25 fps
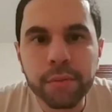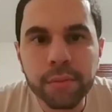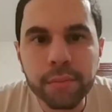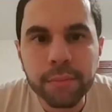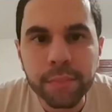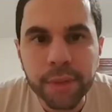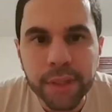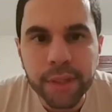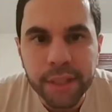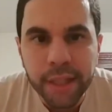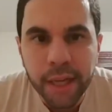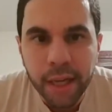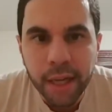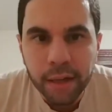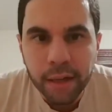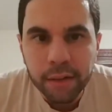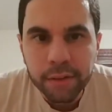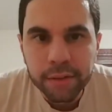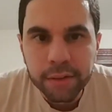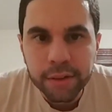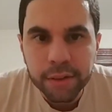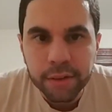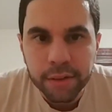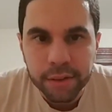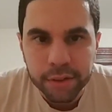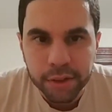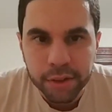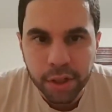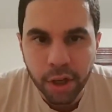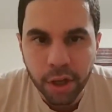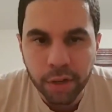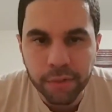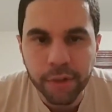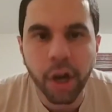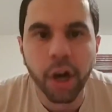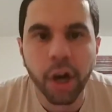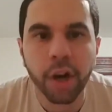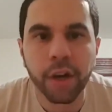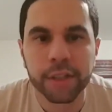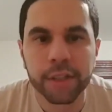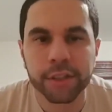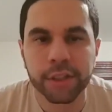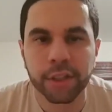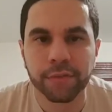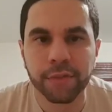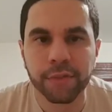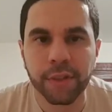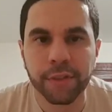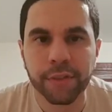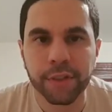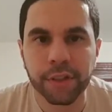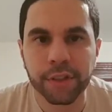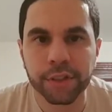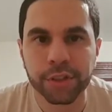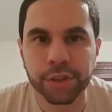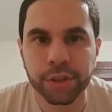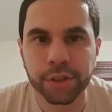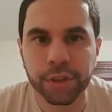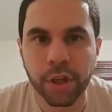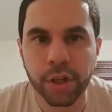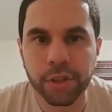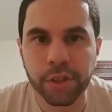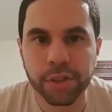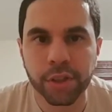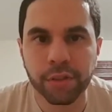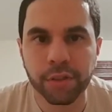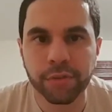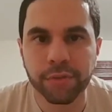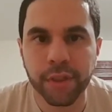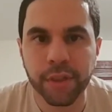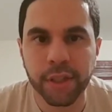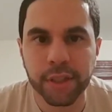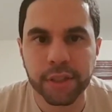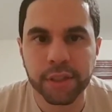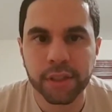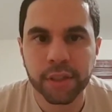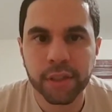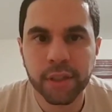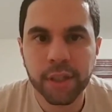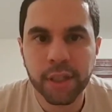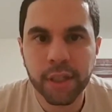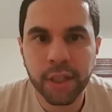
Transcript: But yeah, it's car. Oh, that's good, Fluffy. At least your car's all fixed.